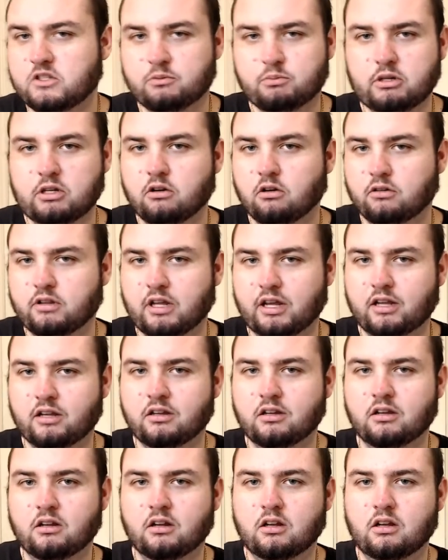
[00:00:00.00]
to speed on that.
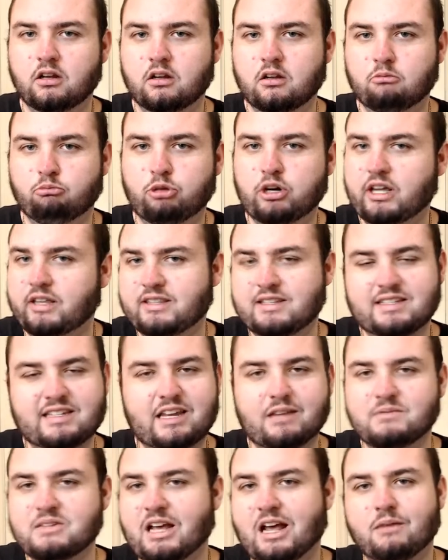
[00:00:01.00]
But at the
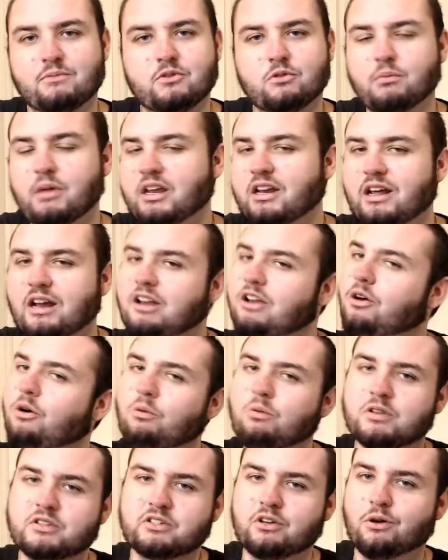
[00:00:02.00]
same time, you may not know
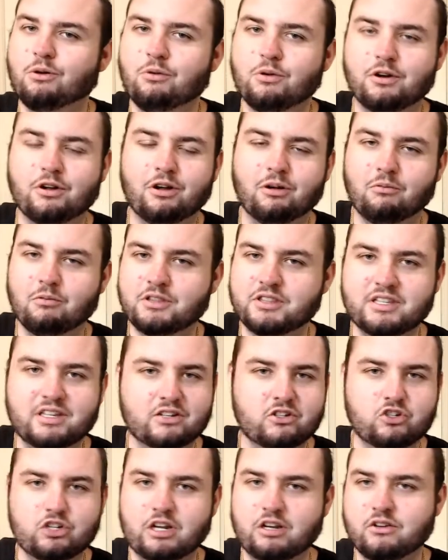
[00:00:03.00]
what's going on, what
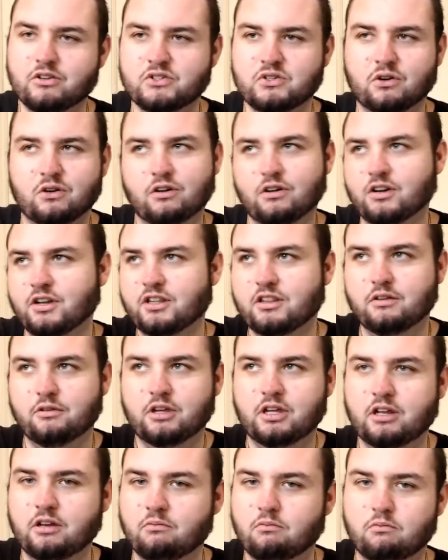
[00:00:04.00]
the agendas are
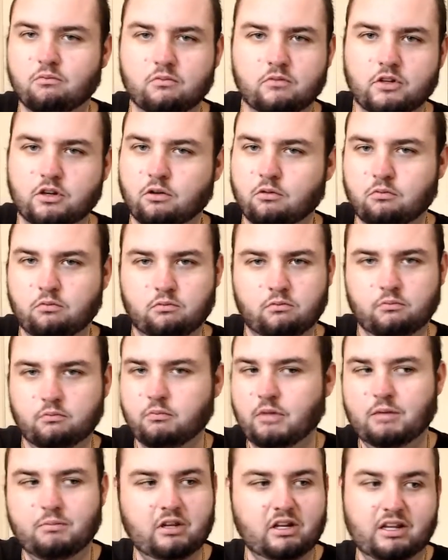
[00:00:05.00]

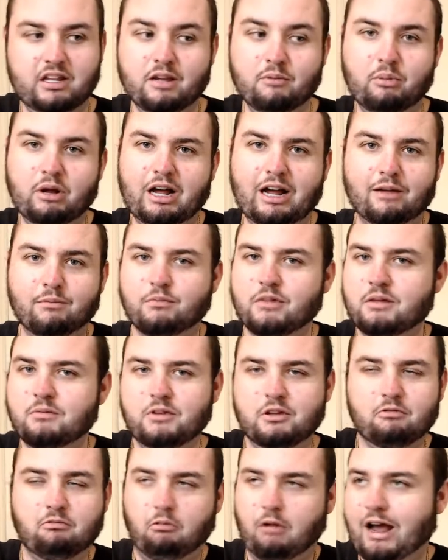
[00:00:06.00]
maybe in hip hop,
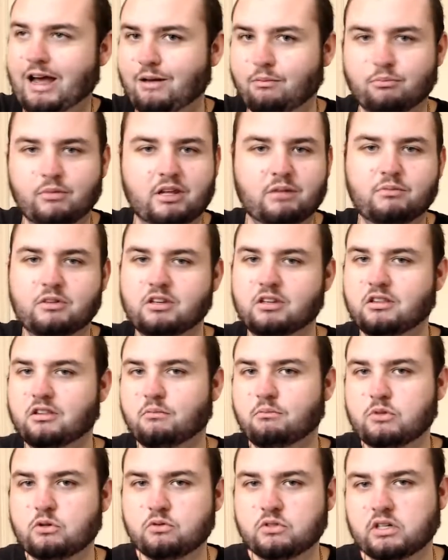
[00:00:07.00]
maybe in rap, maybe in
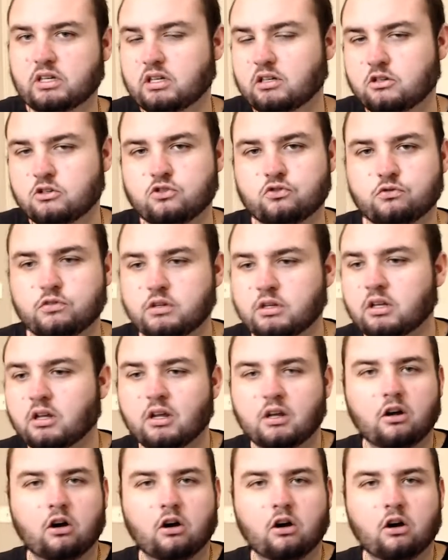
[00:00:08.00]
the music industry,